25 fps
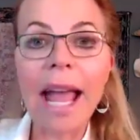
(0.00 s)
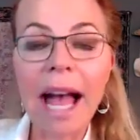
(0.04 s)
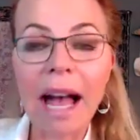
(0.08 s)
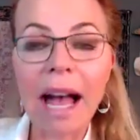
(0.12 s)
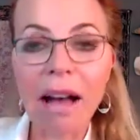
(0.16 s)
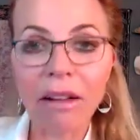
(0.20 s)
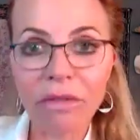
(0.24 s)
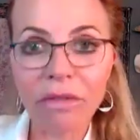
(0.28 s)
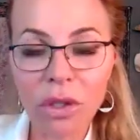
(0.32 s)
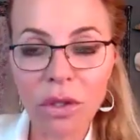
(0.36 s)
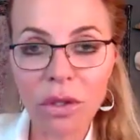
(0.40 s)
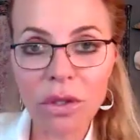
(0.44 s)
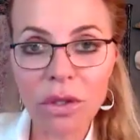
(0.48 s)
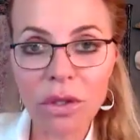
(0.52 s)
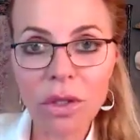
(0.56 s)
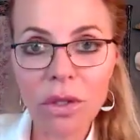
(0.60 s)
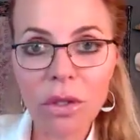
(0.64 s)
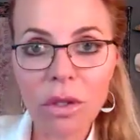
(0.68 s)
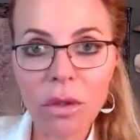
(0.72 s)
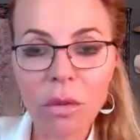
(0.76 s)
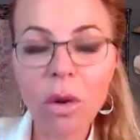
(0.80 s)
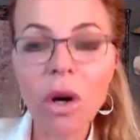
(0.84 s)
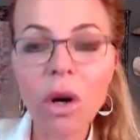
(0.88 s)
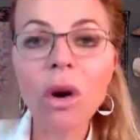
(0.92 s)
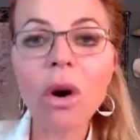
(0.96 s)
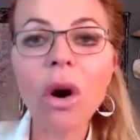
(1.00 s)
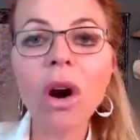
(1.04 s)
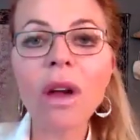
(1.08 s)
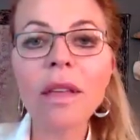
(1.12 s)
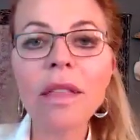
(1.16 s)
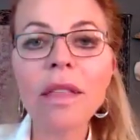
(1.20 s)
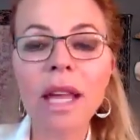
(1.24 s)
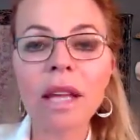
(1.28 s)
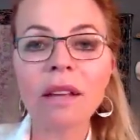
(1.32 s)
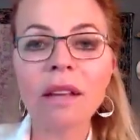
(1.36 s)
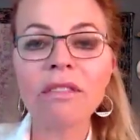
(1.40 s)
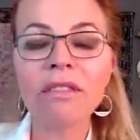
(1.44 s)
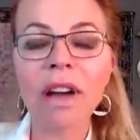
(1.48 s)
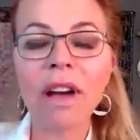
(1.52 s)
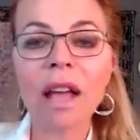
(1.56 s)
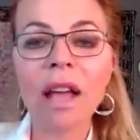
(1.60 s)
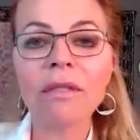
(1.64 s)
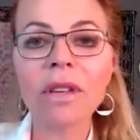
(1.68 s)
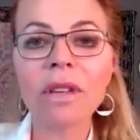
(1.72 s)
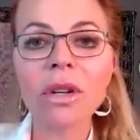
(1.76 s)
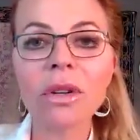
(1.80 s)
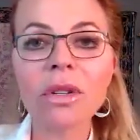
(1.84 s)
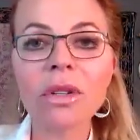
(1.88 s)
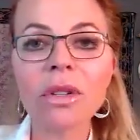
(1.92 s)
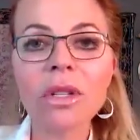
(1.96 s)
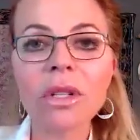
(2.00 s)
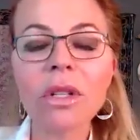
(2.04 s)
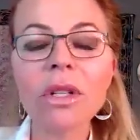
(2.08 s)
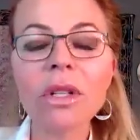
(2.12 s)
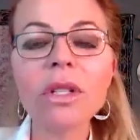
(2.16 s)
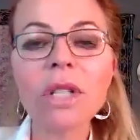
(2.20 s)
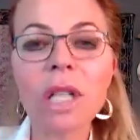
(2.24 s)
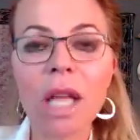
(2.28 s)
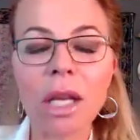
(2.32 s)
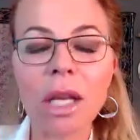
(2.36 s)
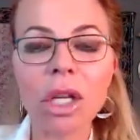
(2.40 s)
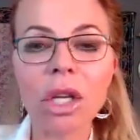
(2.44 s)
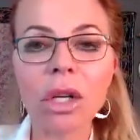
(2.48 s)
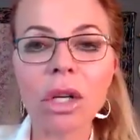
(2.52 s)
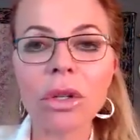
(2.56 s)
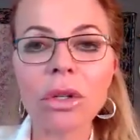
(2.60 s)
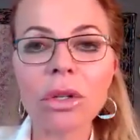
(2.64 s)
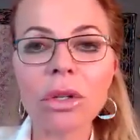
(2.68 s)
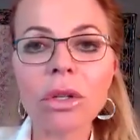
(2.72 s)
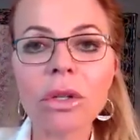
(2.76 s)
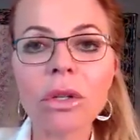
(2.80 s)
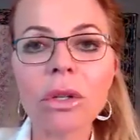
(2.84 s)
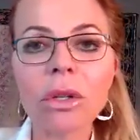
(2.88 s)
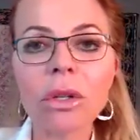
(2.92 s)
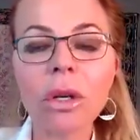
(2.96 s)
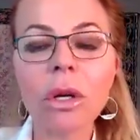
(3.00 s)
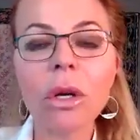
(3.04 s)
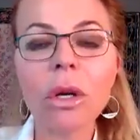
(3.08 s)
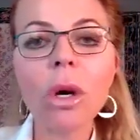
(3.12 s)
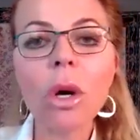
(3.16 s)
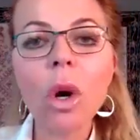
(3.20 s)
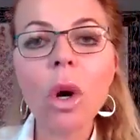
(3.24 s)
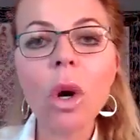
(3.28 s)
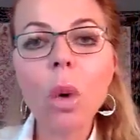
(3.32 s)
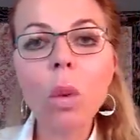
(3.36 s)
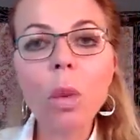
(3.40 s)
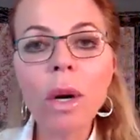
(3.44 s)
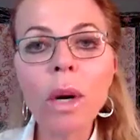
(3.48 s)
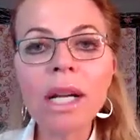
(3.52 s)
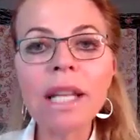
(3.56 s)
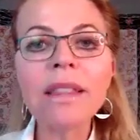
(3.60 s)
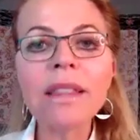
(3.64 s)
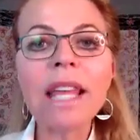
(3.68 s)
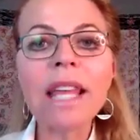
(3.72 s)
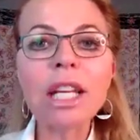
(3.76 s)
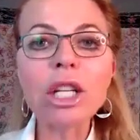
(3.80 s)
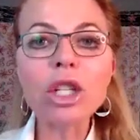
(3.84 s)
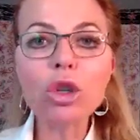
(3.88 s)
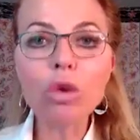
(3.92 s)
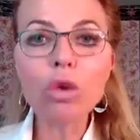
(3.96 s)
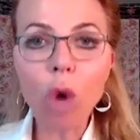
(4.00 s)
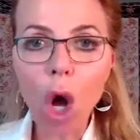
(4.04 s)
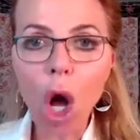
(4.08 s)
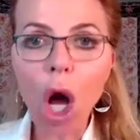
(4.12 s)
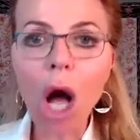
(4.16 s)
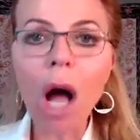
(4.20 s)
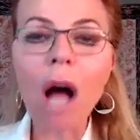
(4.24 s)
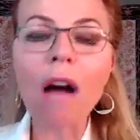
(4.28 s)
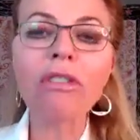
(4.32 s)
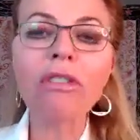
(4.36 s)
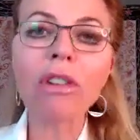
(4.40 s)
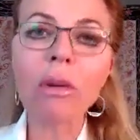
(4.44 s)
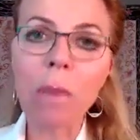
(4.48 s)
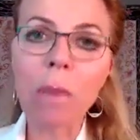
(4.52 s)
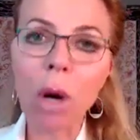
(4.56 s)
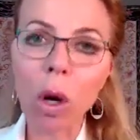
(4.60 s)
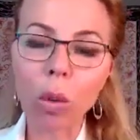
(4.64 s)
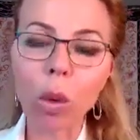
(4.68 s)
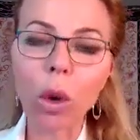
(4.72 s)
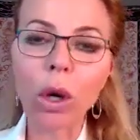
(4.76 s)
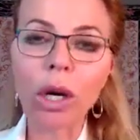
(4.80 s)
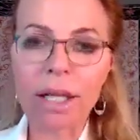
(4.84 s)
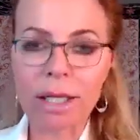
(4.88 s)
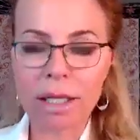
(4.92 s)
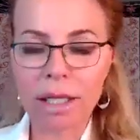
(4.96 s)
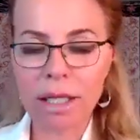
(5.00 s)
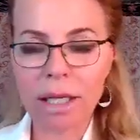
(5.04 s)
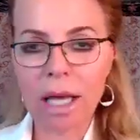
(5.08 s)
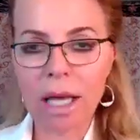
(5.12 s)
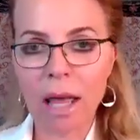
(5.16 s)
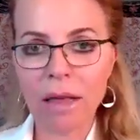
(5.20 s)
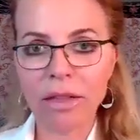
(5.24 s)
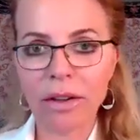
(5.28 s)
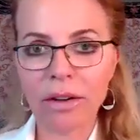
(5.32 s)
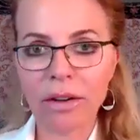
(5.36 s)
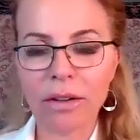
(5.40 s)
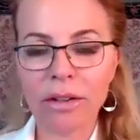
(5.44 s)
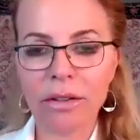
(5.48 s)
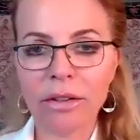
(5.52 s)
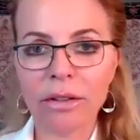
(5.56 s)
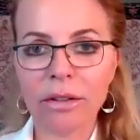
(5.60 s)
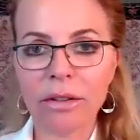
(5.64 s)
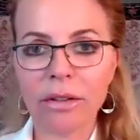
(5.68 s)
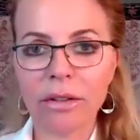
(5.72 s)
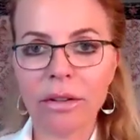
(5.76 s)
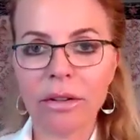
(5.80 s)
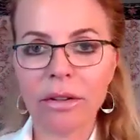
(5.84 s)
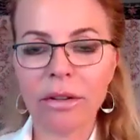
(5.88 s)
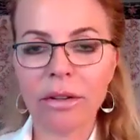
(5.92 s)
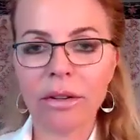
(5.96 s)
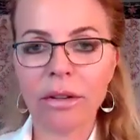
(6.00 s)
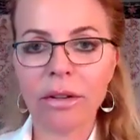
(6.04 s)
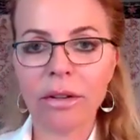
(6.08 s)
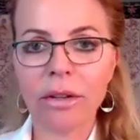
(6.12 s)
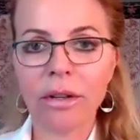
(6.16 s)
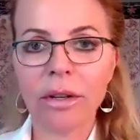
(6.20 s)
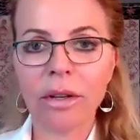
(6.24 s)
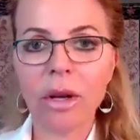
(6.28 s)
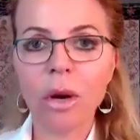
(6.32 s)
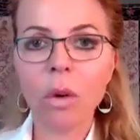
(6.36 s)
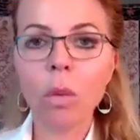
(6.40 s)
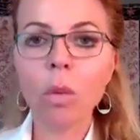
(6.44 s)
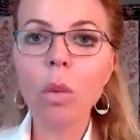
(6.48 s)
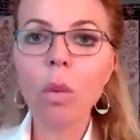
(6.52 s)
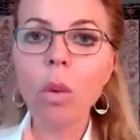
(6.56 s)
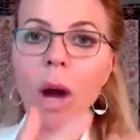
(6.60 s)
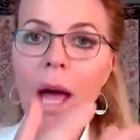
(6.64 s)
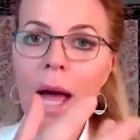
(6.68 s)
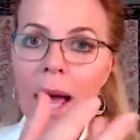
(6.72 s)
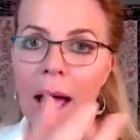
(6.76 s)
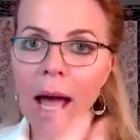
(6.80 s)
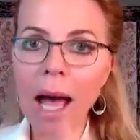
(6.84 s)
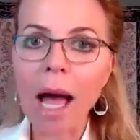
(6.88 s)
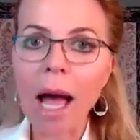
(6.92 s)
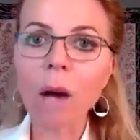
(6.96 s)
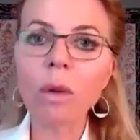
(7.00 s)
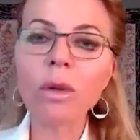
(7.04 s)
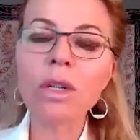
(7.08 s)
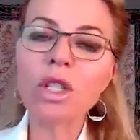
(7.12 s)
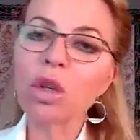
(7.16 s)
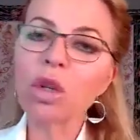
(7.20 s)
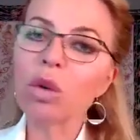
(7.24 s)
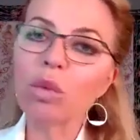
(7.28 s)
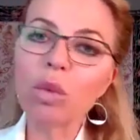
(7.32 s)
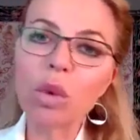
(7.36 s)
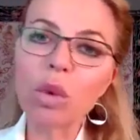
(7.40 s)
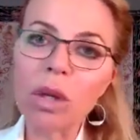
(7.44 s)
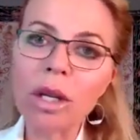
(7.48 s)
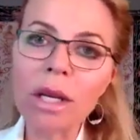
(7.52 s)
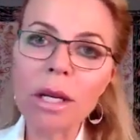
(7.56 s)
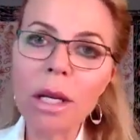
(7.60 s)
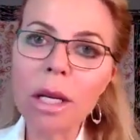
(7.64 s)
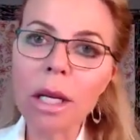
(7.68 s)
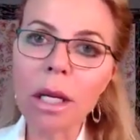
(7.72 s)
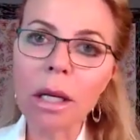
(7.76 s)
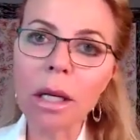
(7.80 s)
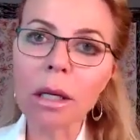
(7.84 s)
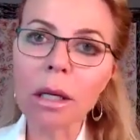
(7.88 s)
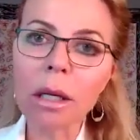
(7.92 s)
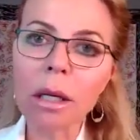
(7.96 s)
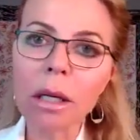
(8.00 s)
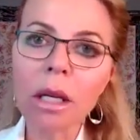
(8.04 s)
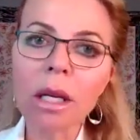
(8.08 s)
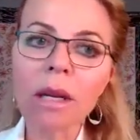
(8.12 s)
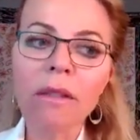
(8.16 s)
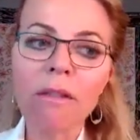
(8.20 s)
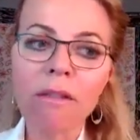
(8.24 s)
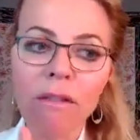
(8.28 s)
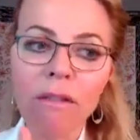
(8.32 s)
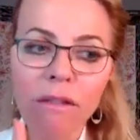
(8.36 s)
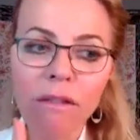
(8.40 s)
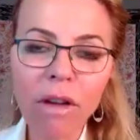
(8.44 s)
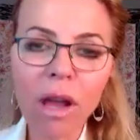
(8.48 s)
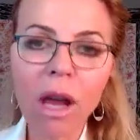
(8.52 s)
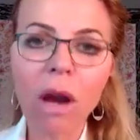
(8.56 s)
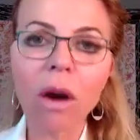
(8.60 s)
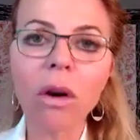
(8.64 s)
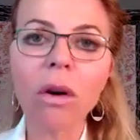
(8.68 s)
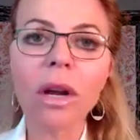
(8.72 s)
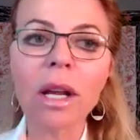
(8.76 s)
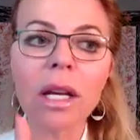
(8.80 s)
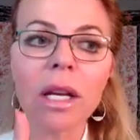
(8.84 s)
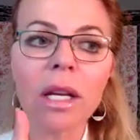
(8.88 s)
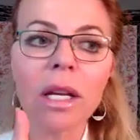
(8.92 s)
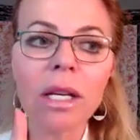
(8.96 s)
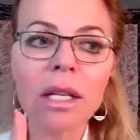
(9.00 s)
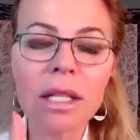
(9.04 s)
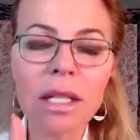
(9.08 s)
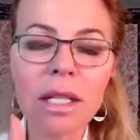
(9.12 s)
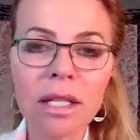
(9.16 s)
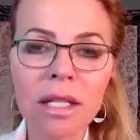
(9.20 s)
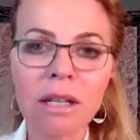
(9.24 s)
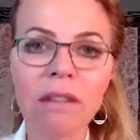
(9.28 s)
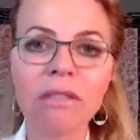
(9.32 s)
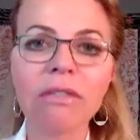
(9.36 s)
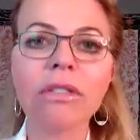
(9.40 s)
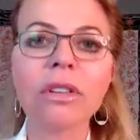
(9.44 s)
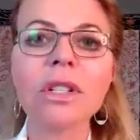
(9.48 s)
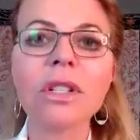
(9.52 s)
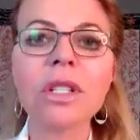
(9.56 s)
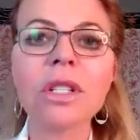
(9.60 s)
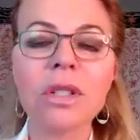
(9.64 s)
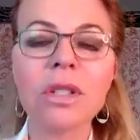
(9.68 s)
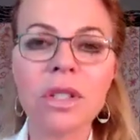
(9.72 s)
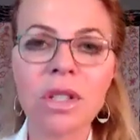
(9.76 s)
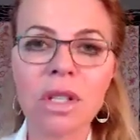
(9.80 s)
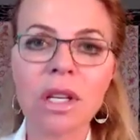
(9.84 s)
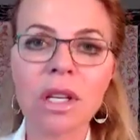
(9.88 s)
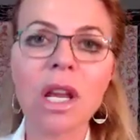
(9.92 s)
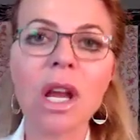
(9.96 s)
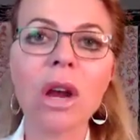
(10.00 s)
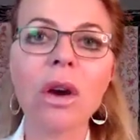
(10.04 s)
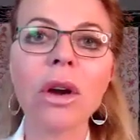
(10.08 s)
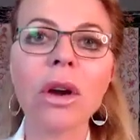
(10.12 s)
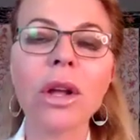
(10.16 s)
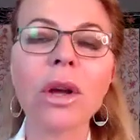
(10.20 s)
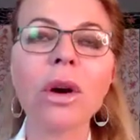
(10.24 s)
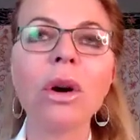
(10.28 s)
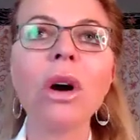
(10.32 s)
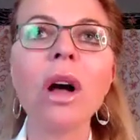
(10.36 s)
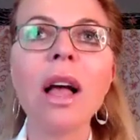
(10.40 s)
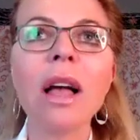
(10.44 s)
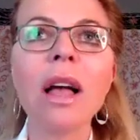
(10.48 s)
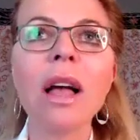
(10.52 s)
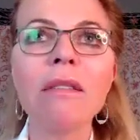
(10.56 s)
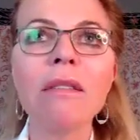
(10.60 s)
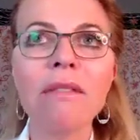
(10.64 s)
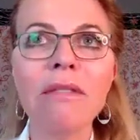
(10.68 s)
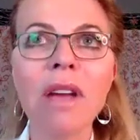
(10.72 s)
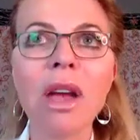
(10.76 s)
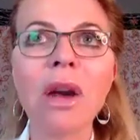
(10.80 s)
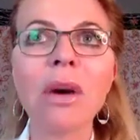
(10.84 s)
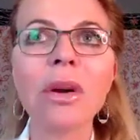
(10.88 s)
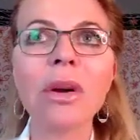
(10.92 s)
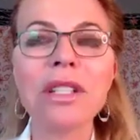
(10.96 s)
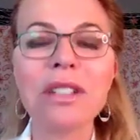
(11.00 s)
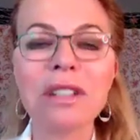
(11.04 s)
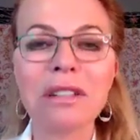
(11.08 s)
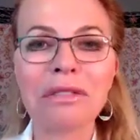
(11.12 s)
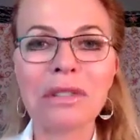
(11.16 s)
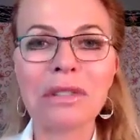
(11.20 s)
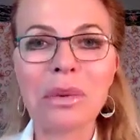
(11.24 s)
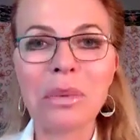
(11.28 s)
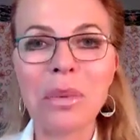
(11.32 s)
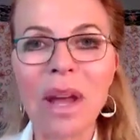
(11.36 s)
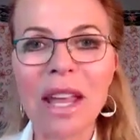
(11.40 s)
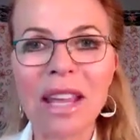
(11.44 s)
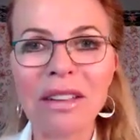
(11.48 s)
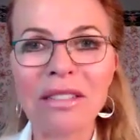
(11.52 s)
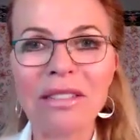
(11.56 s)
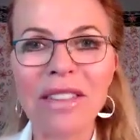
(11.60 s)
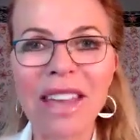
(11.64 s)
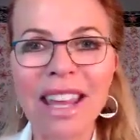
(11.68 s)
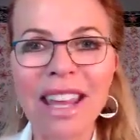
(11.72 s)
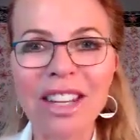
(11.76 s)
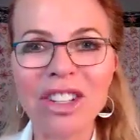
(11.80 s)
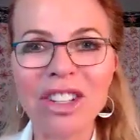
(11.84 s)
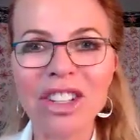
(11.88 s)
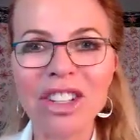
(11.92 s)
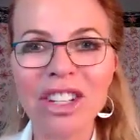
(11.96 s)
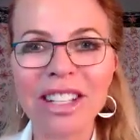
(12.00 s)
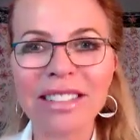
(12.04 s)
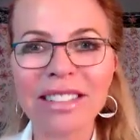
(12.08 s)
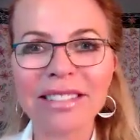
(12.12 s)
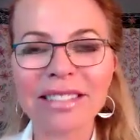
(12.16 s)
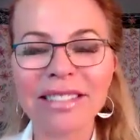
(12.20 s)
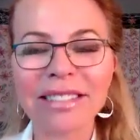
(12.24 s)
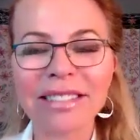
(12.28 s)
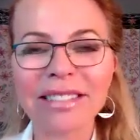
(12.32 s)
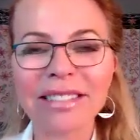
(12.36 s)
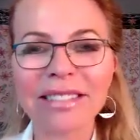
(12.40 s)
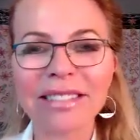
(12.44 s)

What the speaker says: afters. Where are they in 5 years, 10 years? What did they draw from our work together? How is it rooted in? Very different scenario, very different way of aging.